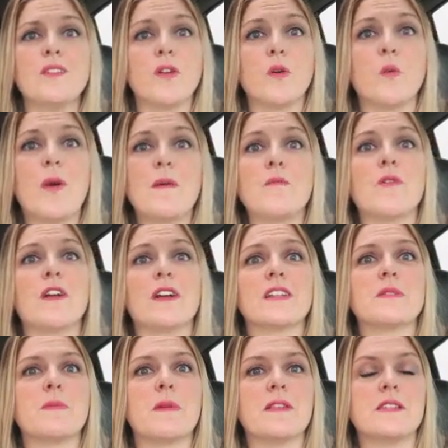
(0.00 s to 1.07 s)
they're way more
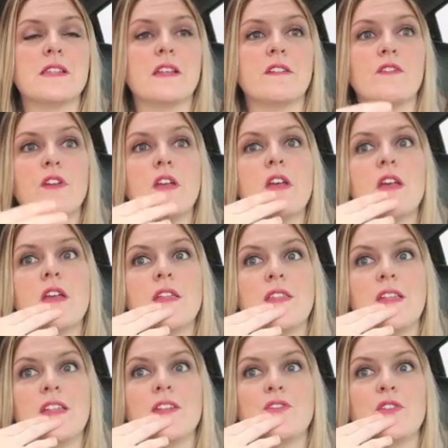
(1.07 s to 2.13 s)
expensive
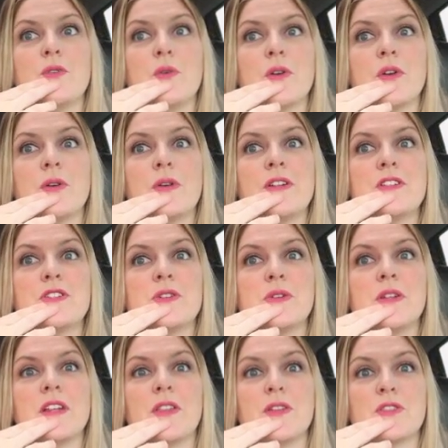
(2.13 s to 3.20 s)
than if you were going
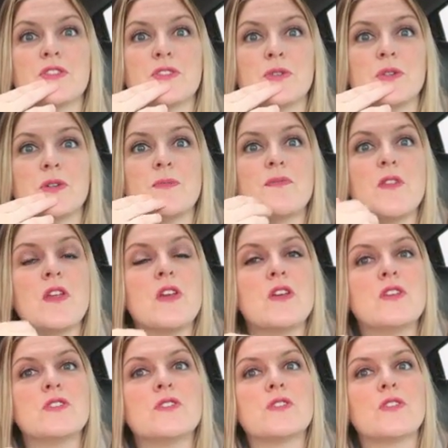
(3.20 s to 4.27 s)
to another school.
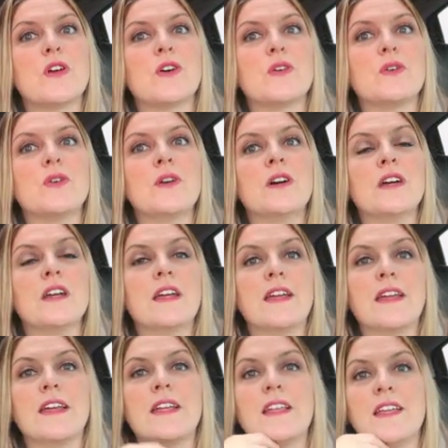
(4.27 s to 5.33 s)
So
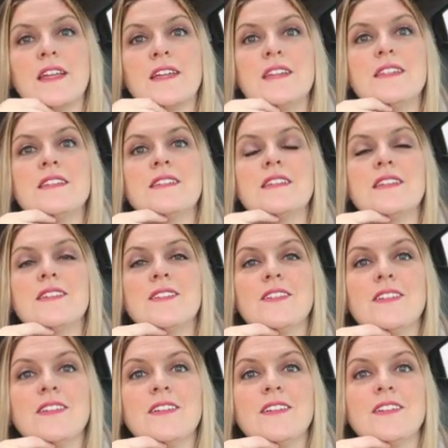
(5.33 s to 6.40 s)
it is,
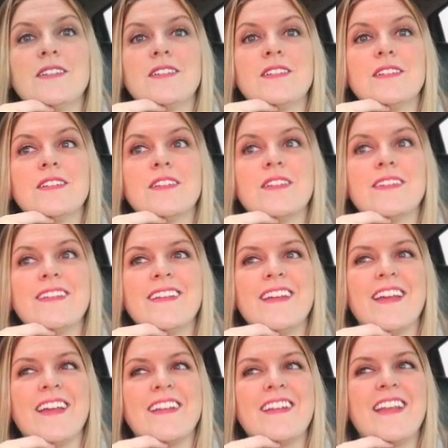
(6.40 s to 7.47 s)

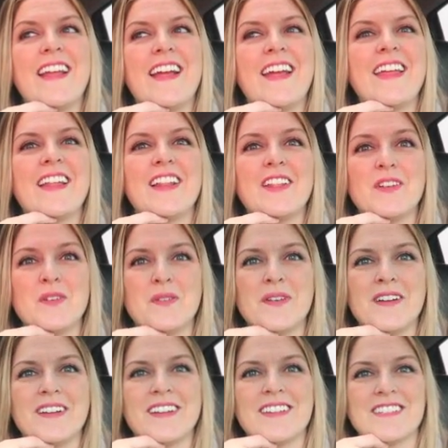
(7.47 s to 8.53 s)
I get a little
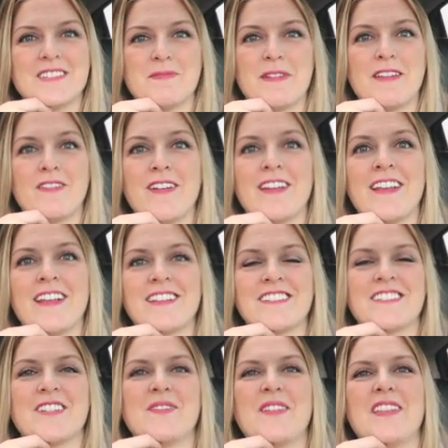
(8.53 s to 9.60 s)
weird because somebody right
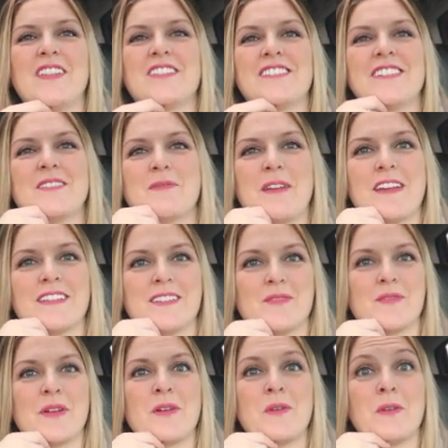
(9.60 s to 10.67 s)
next to me looked at me because
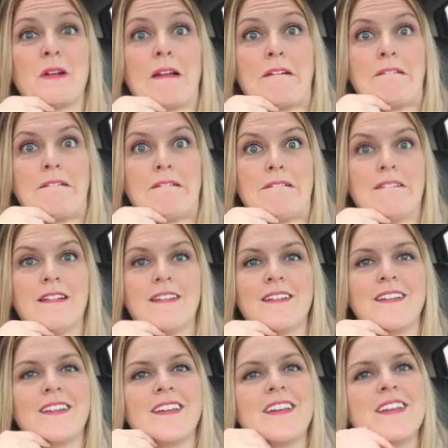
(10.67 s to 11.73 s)
I'm recording.
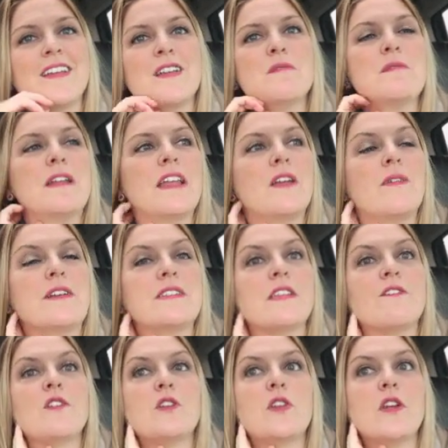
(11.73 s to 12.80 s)
But anyways,
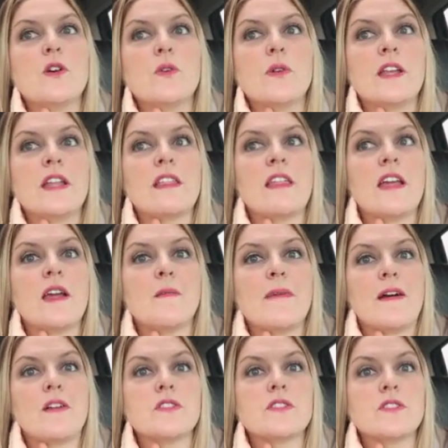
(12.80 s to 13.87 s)
if you know anything
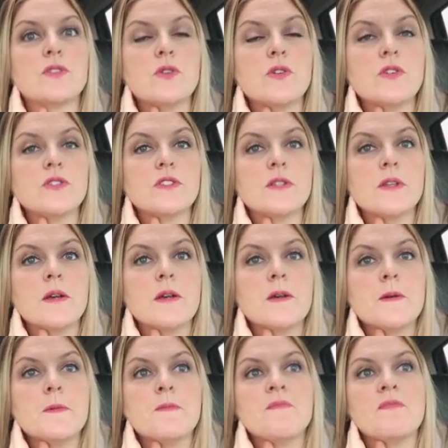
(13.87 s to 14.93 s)
about schools,
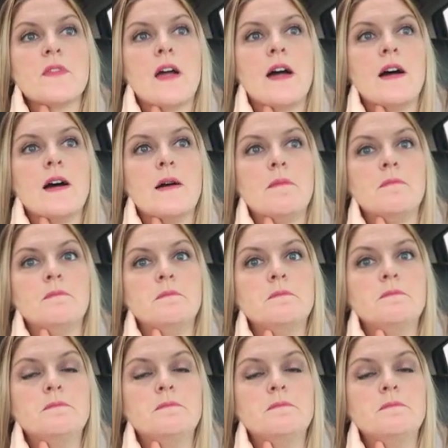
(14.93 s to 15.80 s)
um,